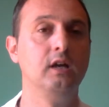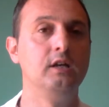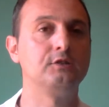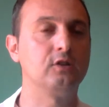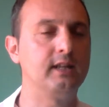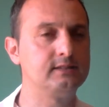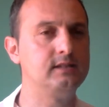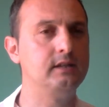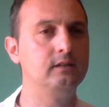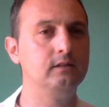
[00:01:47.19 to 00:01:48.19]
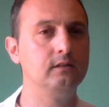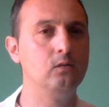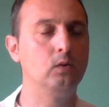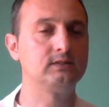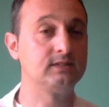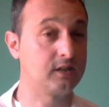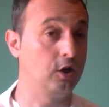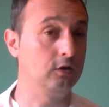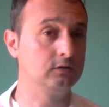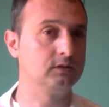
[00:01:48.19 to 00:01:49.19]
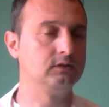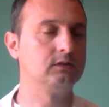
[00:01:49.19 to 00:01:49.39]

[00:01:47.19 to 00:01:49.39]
So let's see what's the content